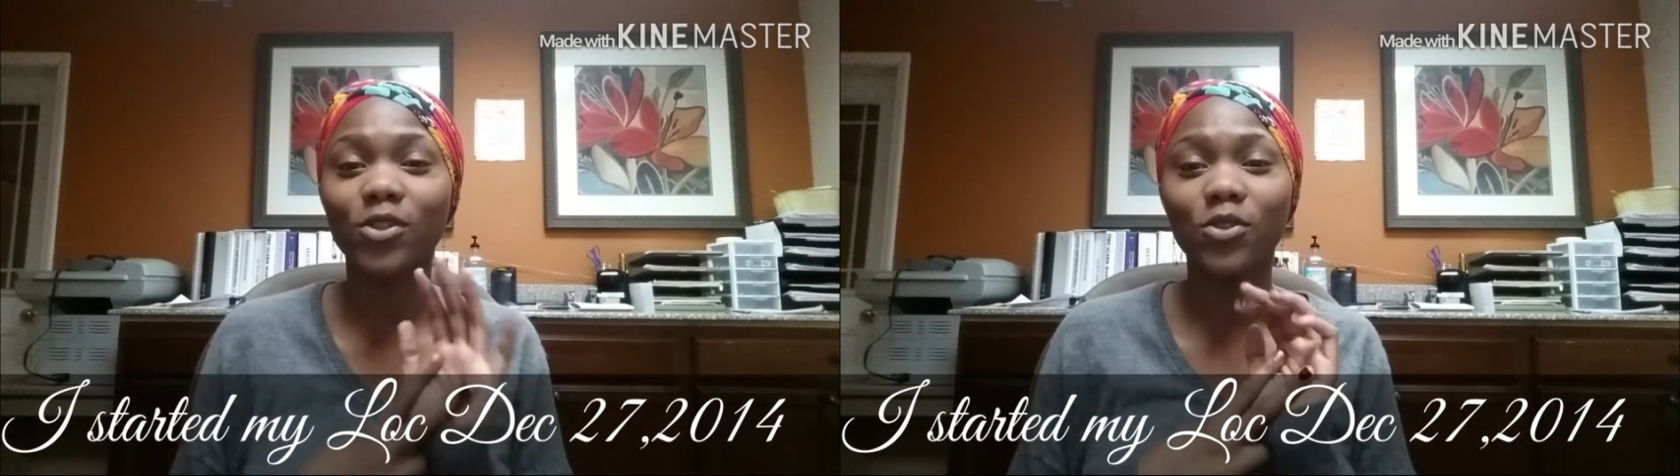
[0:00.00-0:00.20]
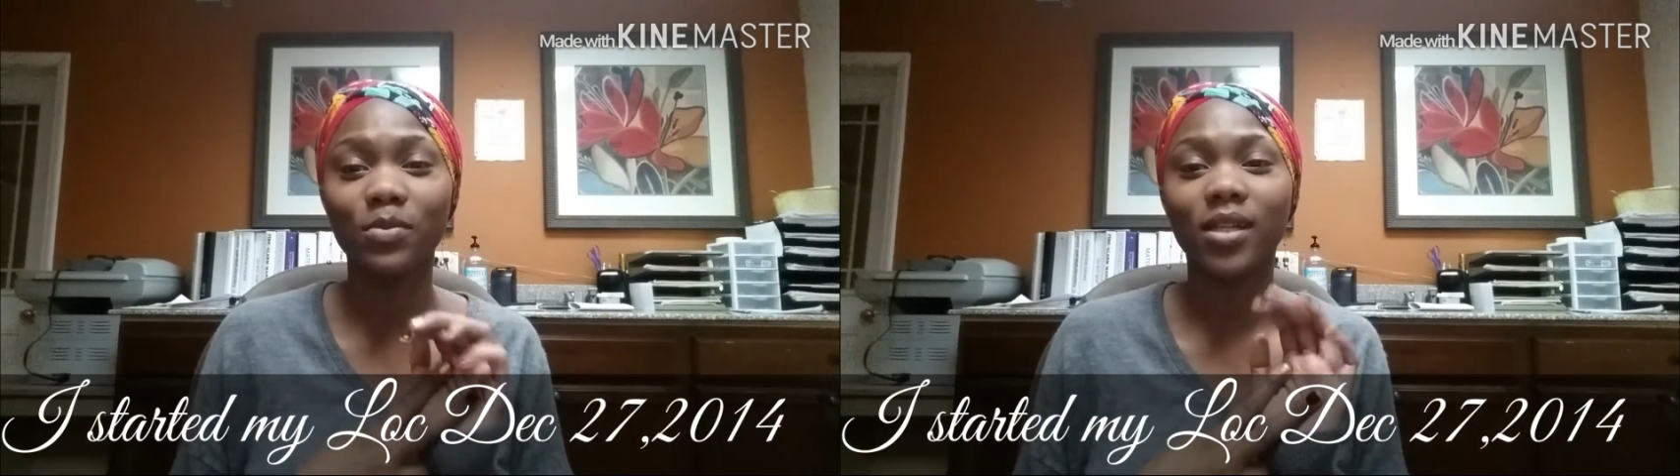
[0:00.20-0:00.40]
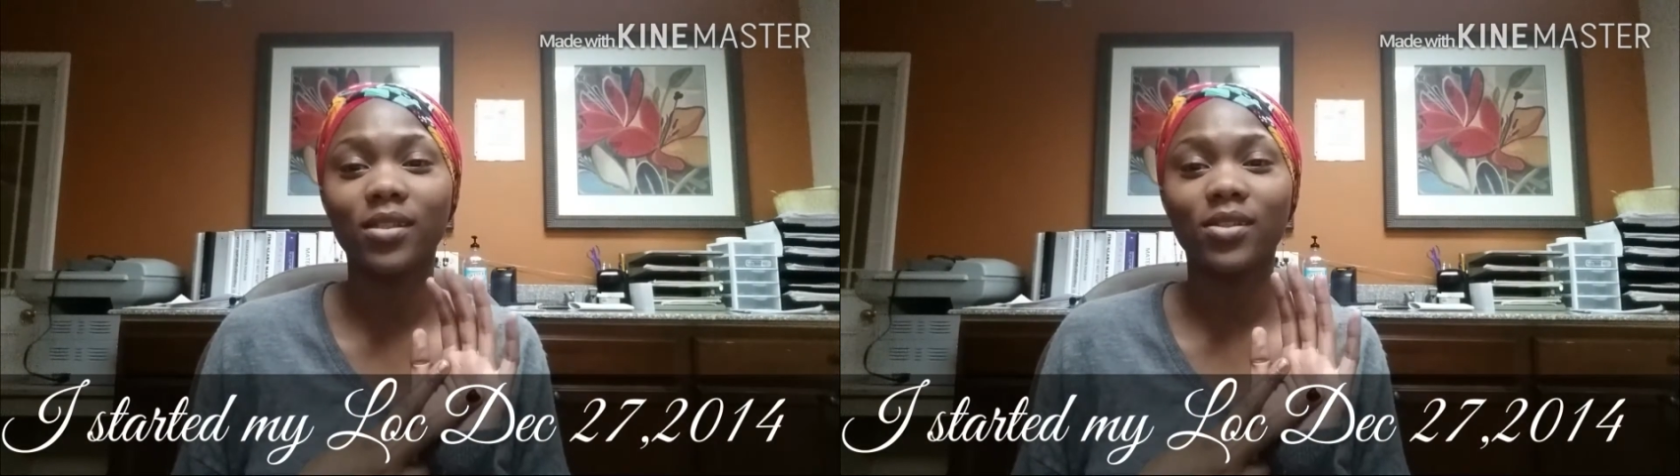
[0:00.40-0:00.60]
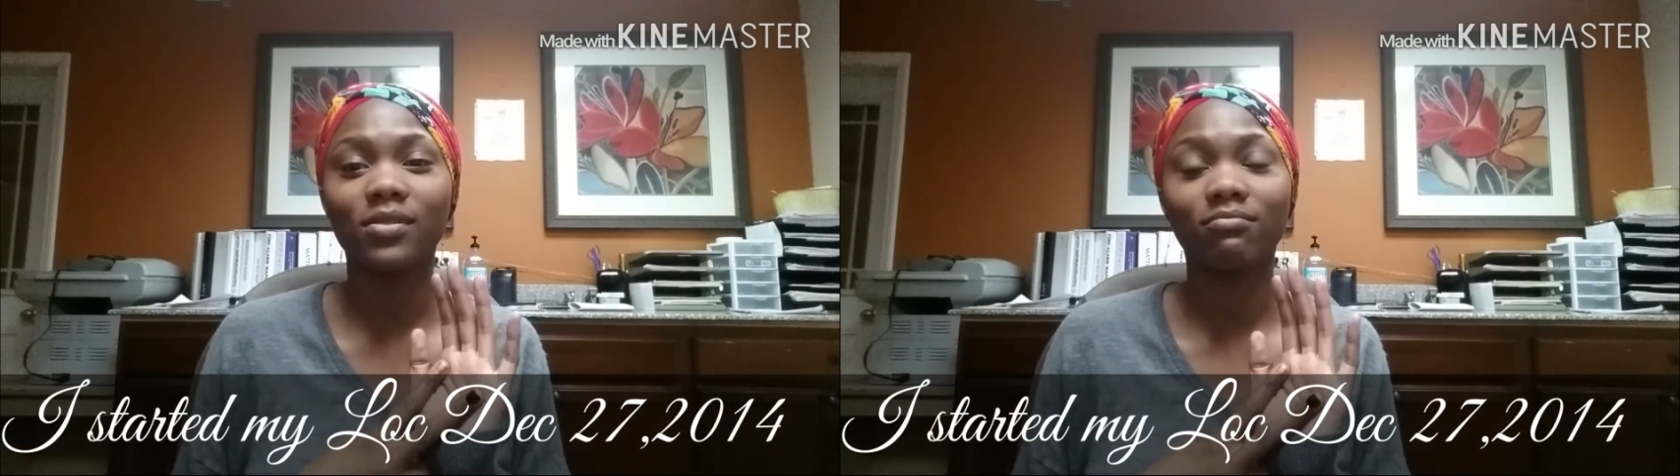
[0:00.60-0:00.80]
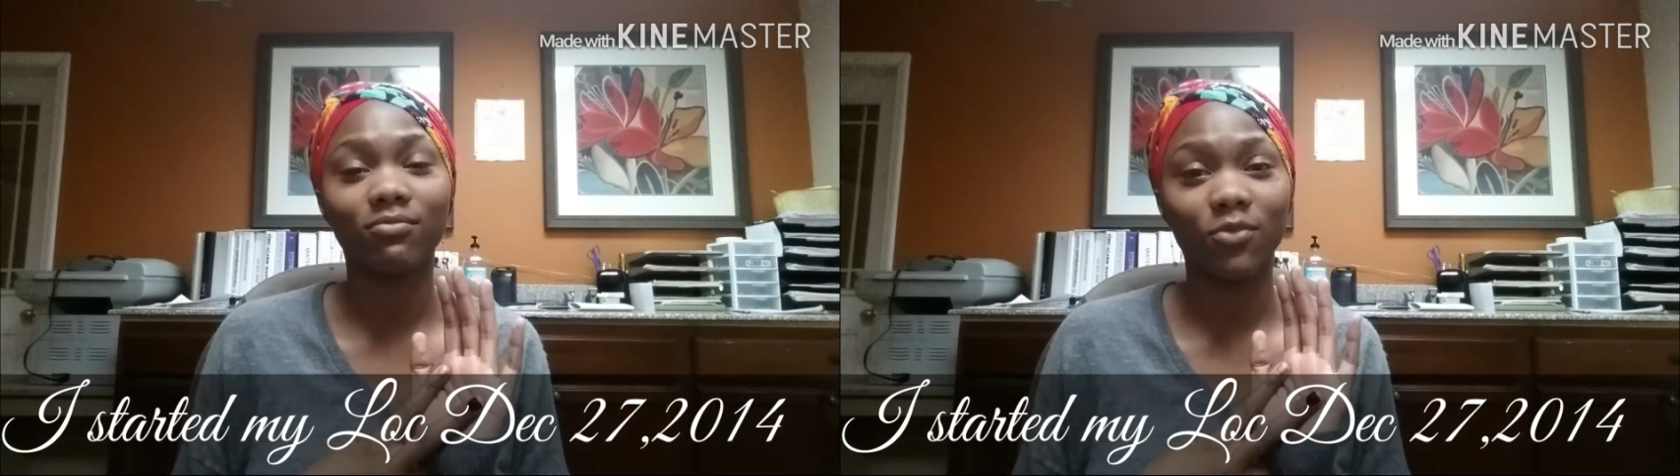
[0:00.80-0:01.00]
2
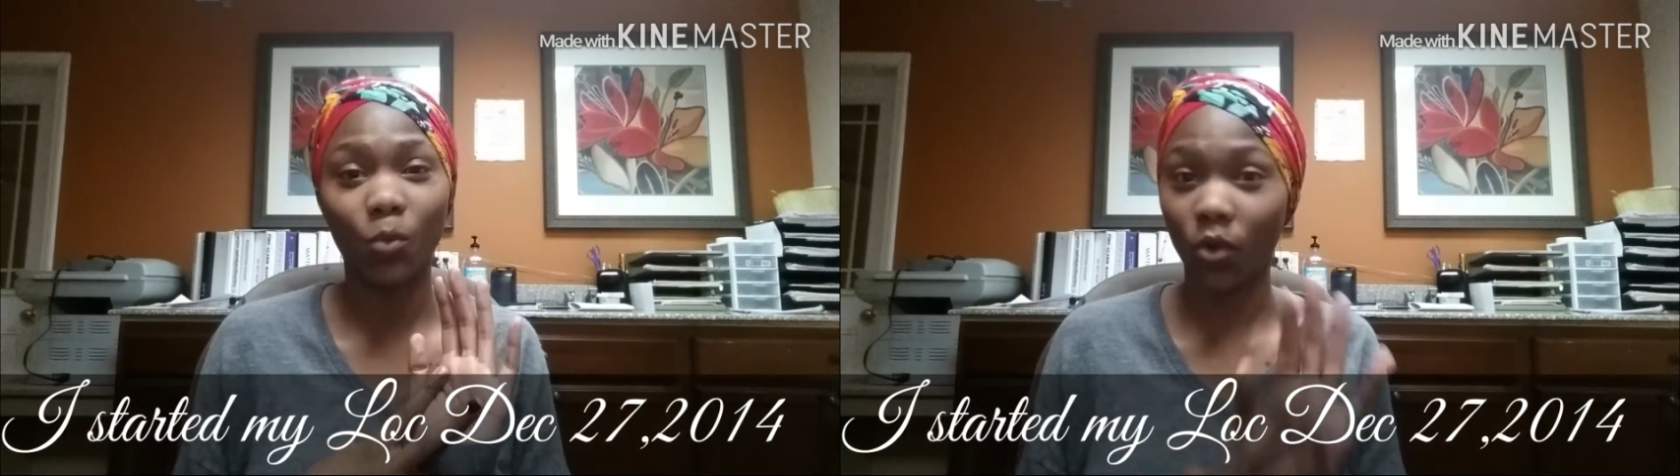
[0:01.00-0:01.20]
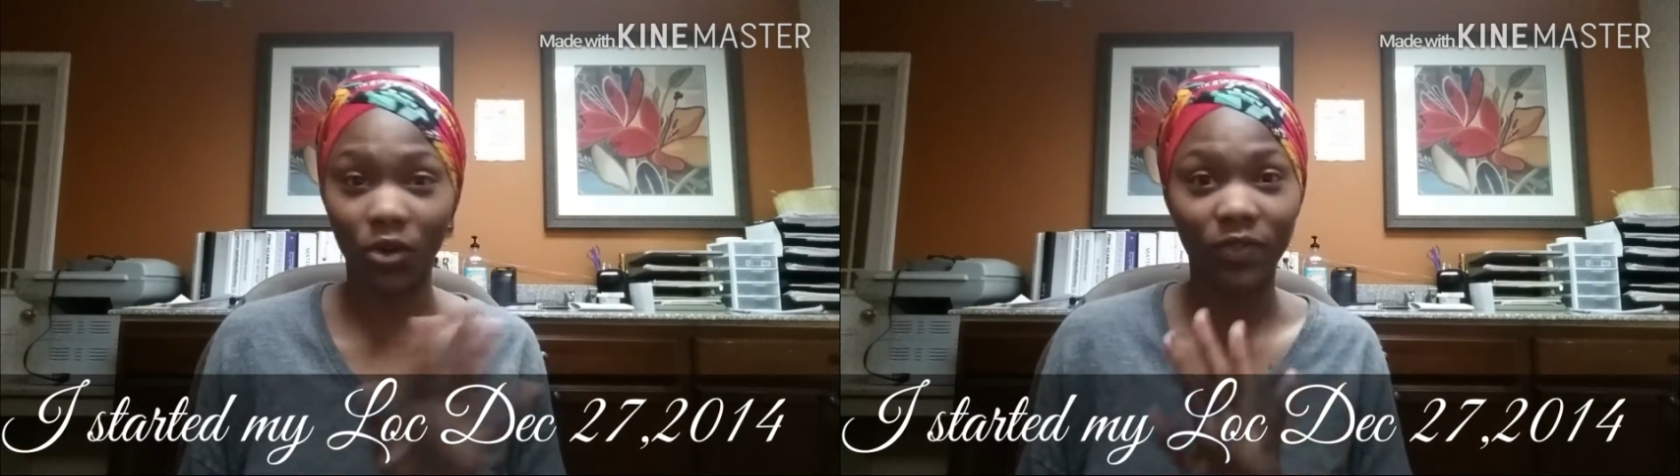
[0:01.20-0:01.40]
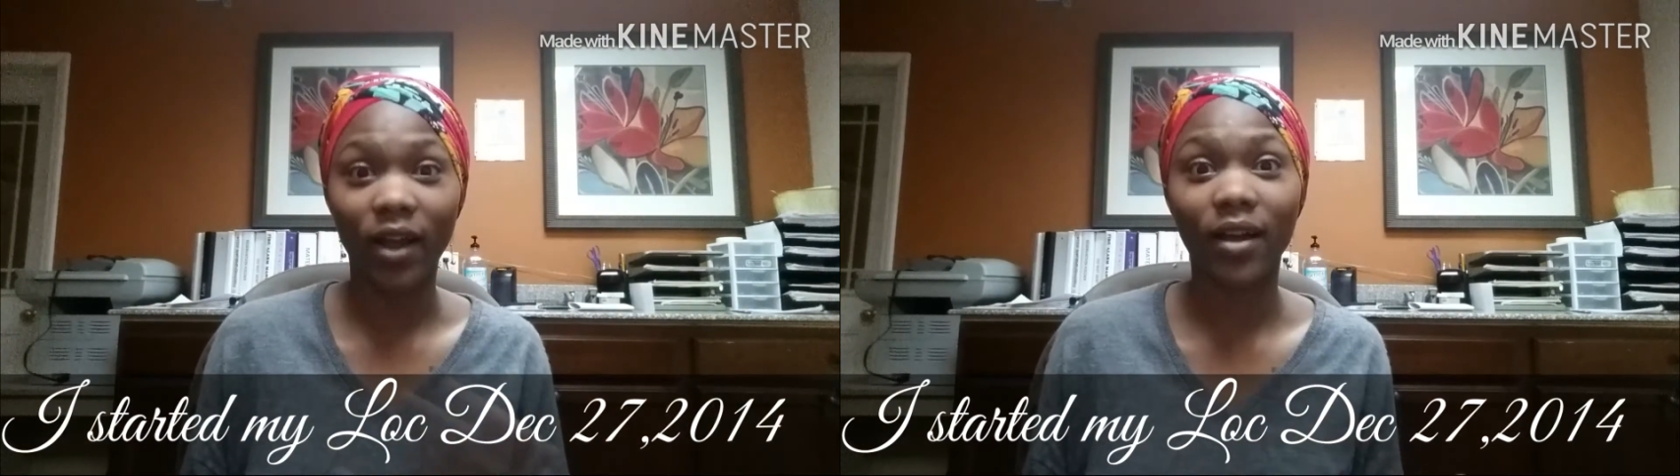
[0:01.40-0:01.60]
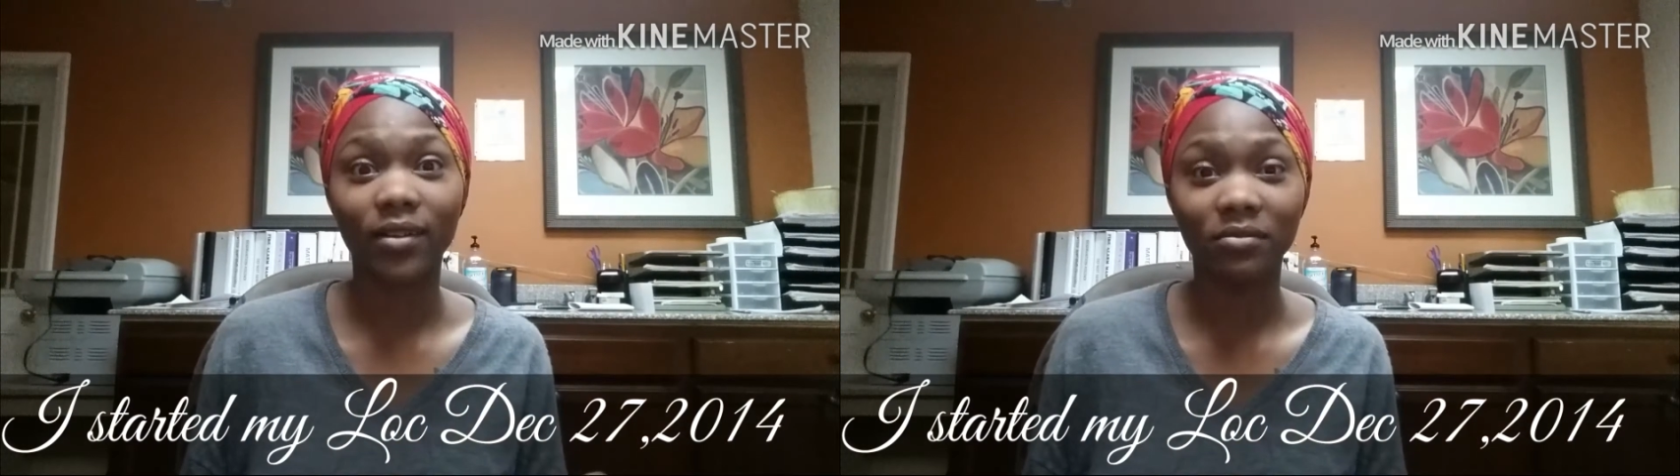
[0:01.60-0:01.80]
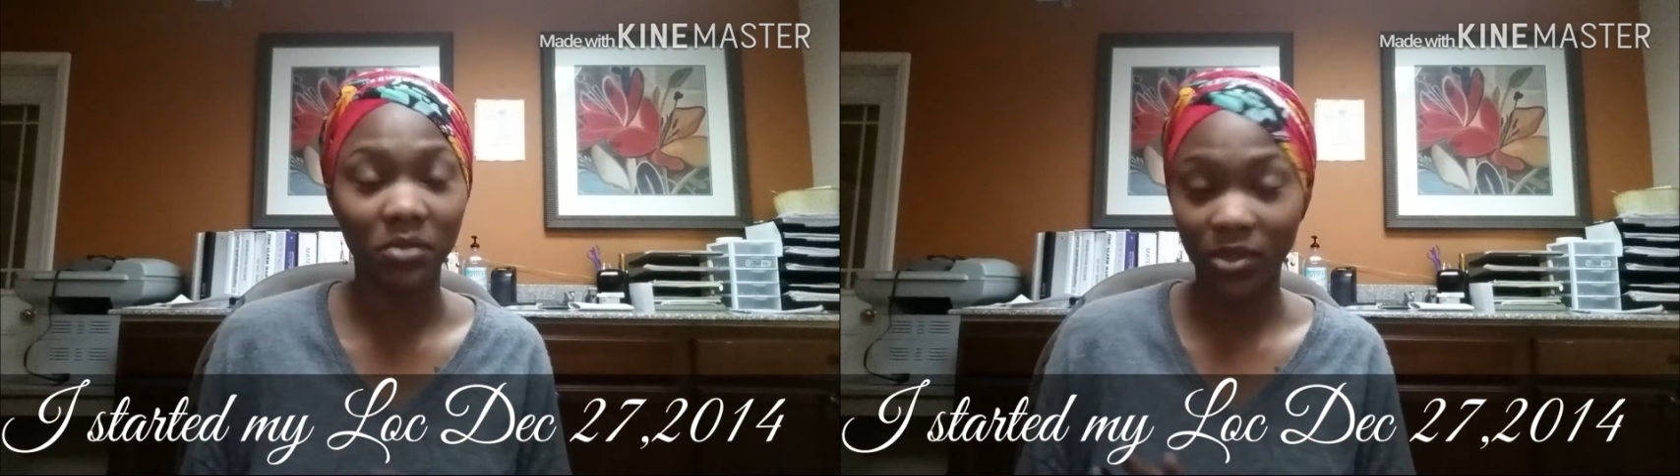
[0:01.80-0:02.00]
months were fine.